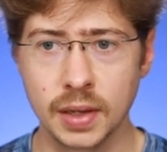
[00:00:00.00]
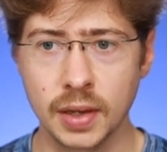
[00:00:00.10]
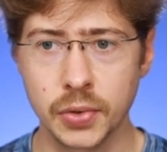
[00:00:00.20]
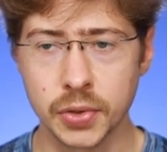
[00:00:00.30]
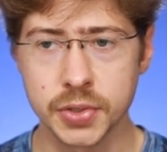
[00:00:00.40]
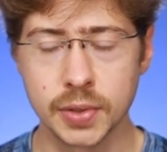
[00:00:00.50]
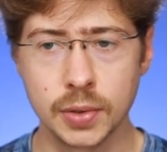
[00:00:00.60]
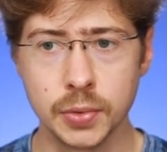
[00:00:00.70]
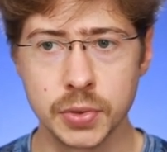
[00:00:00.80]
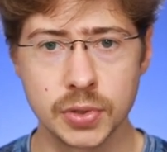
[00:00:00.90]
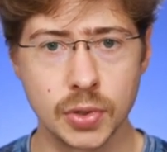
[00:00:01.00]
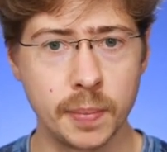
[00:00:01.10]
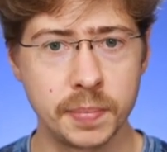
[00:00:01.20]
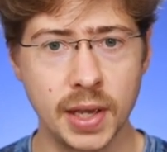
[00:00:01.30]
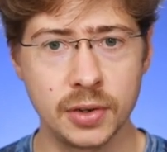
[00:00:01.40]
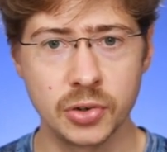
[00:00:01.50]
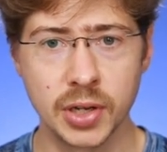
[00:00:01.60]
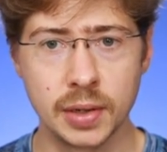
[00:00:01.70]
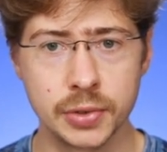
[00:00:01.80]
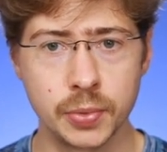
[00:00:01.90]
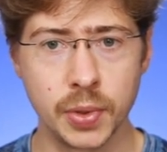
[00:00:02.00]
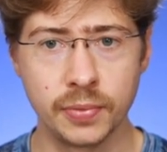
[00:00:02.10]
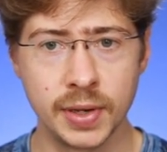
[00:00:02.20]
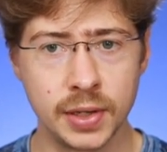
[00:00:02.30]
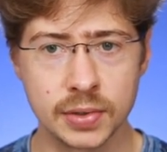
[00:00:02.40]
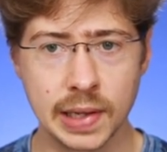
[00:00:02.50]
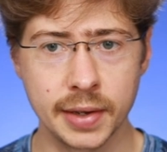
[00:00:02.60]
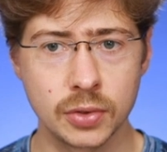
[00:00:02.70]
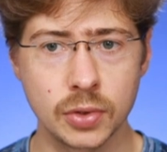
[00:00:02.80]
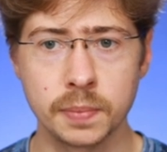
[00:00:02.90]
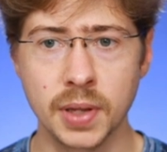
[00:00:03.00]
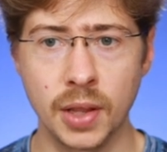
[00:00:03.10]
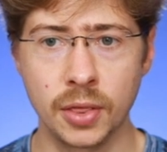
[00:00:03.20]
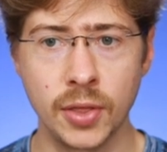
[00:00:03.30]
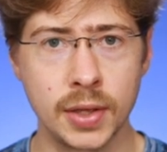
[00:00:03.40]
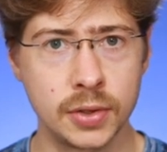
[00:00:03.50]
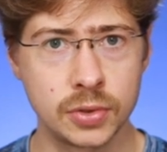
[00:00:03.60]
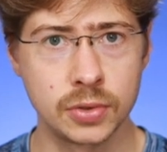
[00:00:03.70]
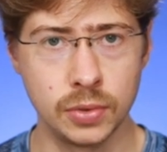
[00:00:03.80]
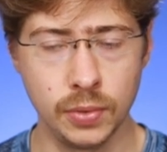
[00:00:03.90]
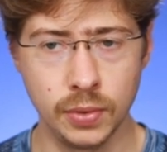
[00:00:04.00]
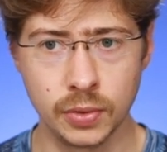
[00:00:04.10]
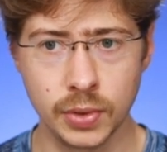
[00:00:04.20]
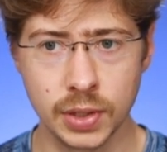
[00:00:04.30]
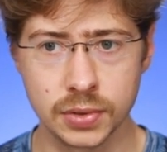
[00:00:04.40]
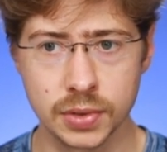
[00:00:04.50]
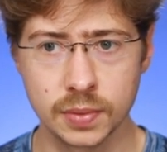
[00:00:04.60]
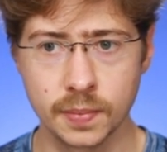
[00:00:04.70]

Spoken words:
It also includes top 10 channels with videos like top 10 things to do in Greece.